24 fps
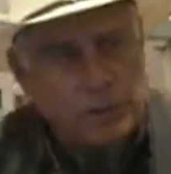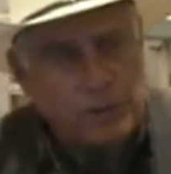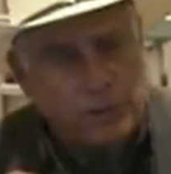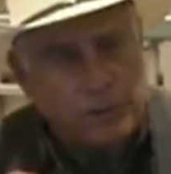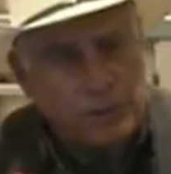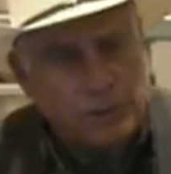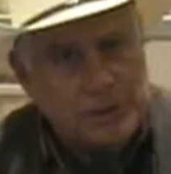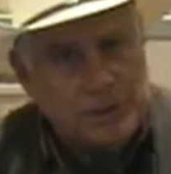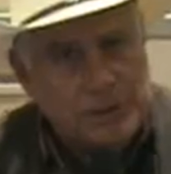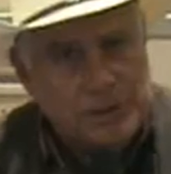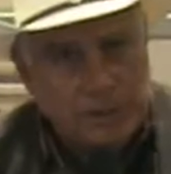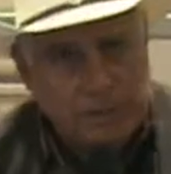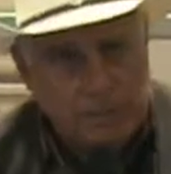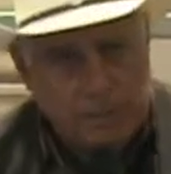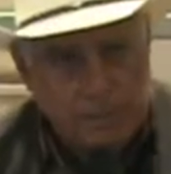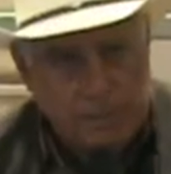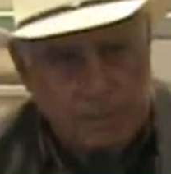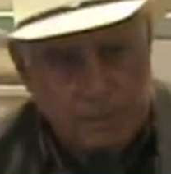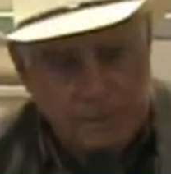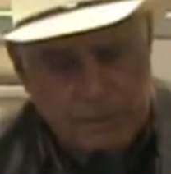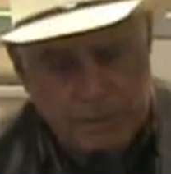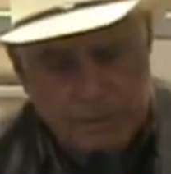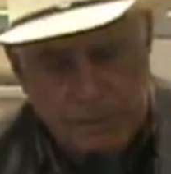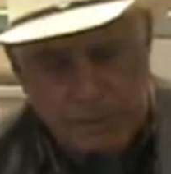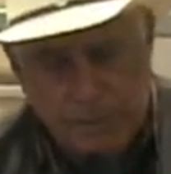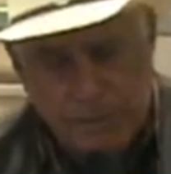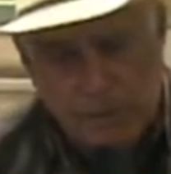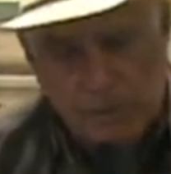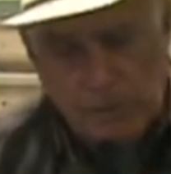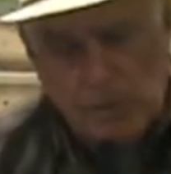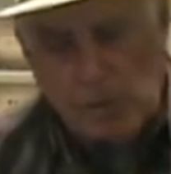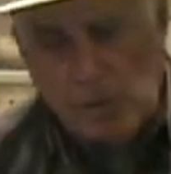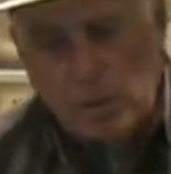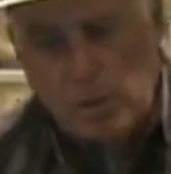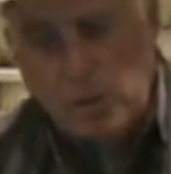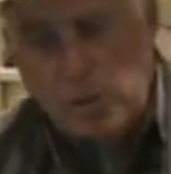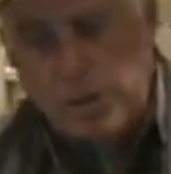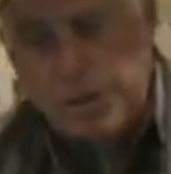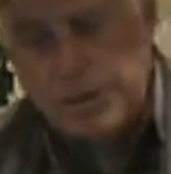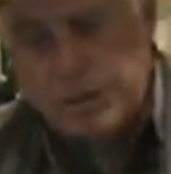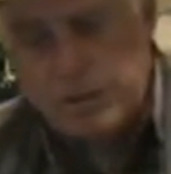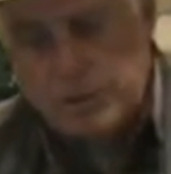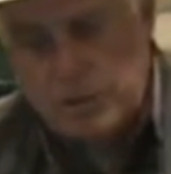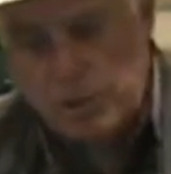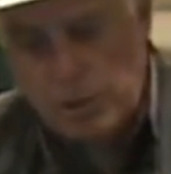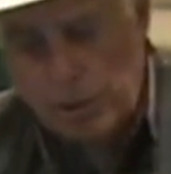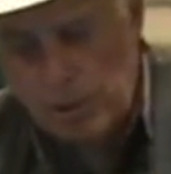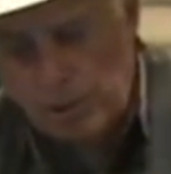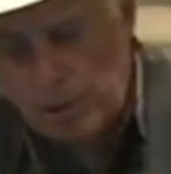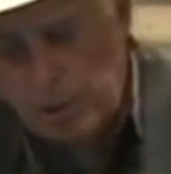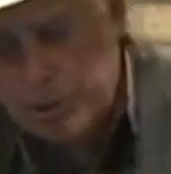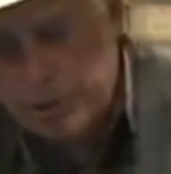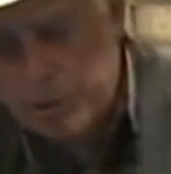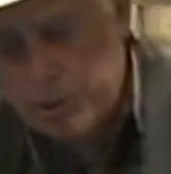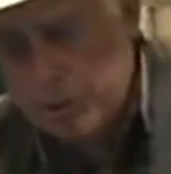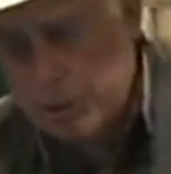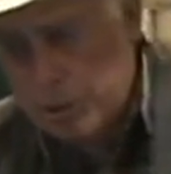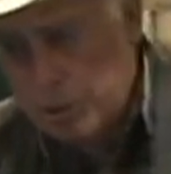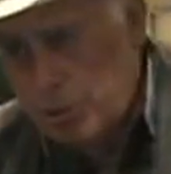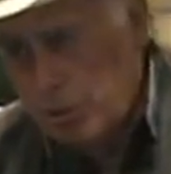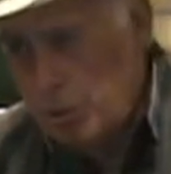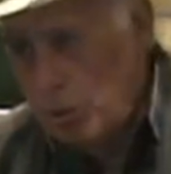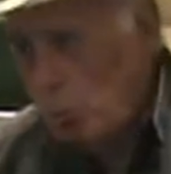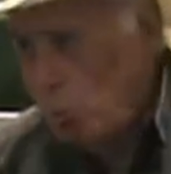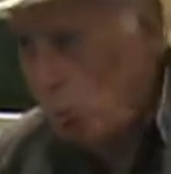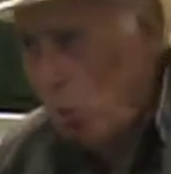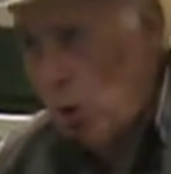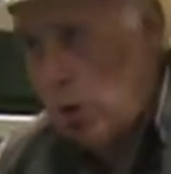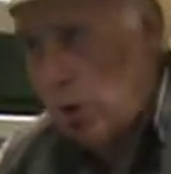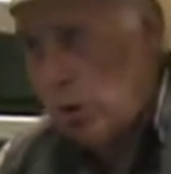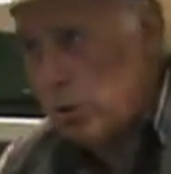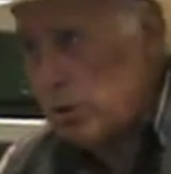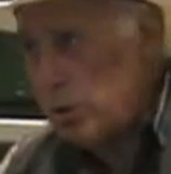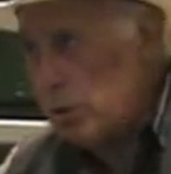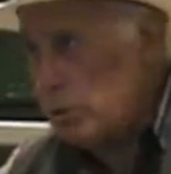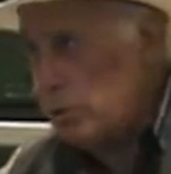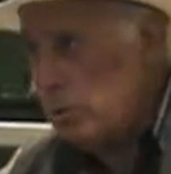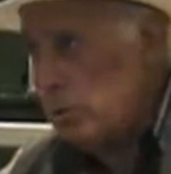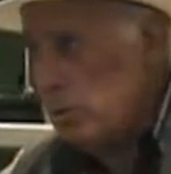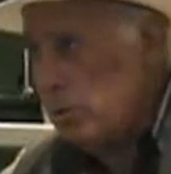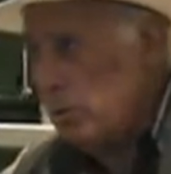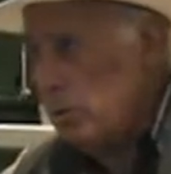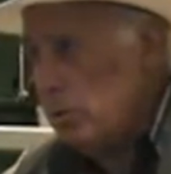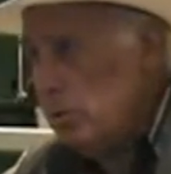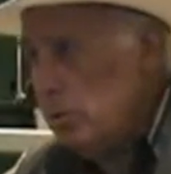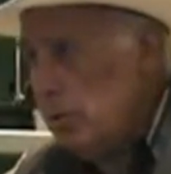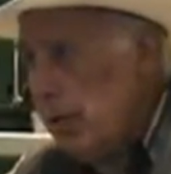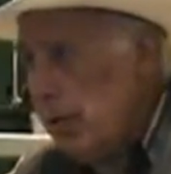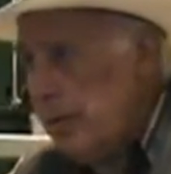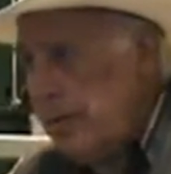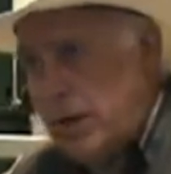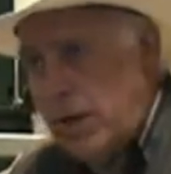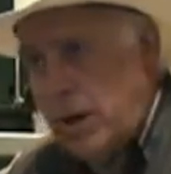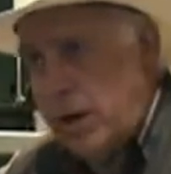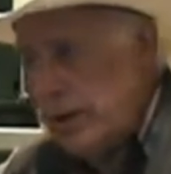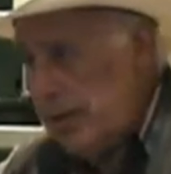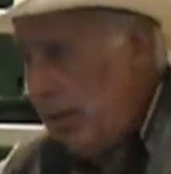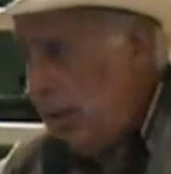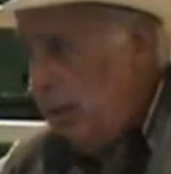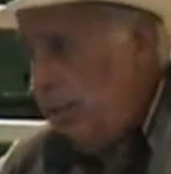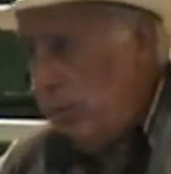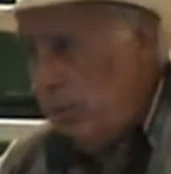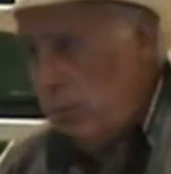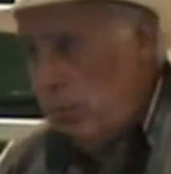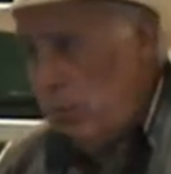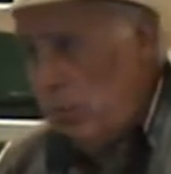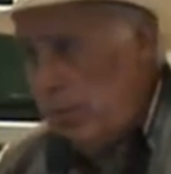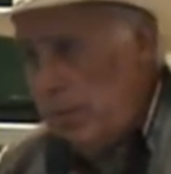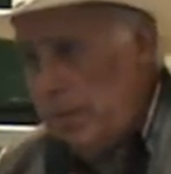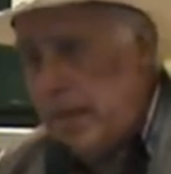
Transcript: good government encourages good works and not evil.